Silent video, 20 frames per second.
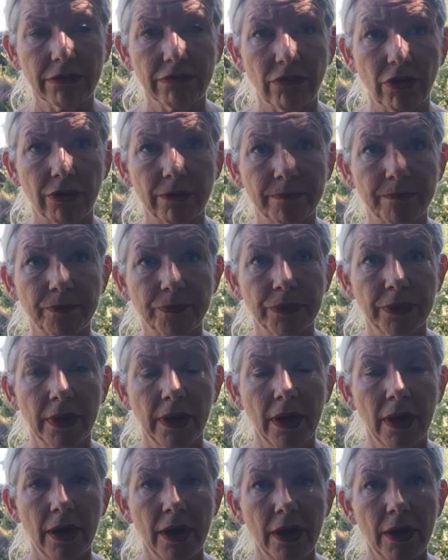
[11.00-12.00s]
through.
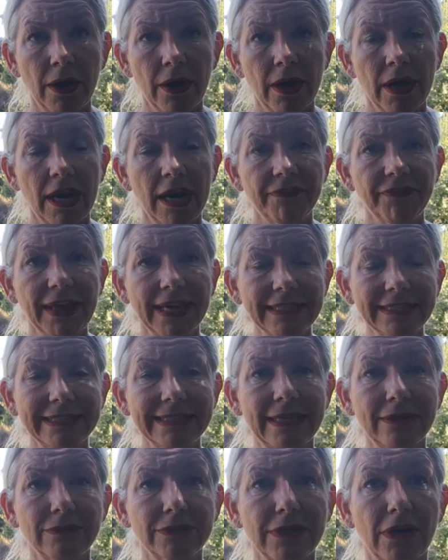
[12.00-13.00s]
If that
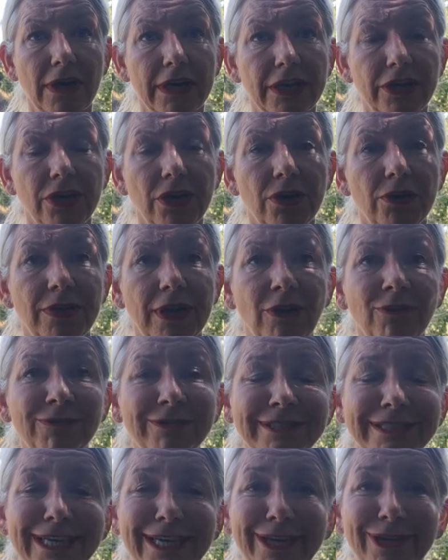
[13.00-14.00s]
sounds like you then
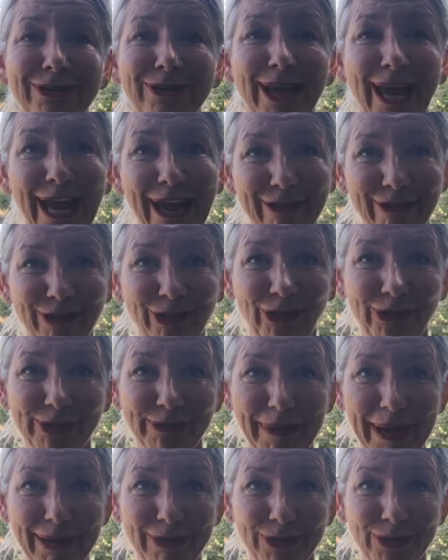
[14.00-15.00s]
obviously you care a lot
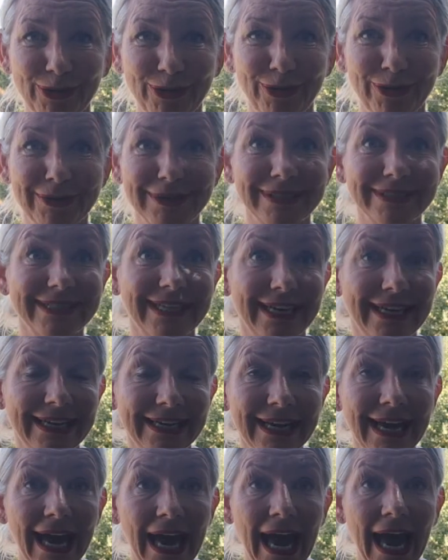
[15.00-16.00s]
about your
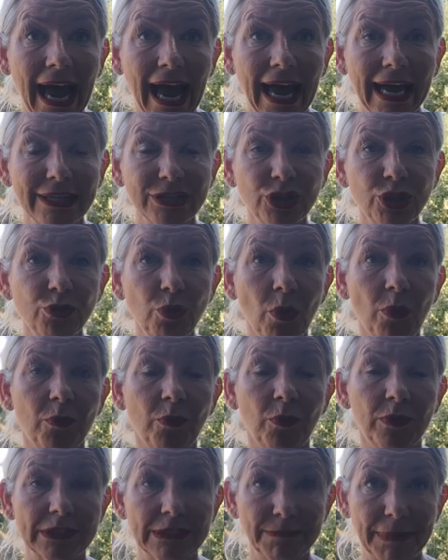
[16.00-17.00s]
teen and you want
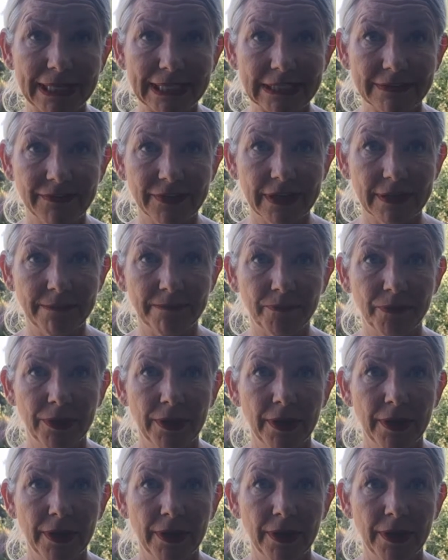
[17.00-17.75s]
what's best for them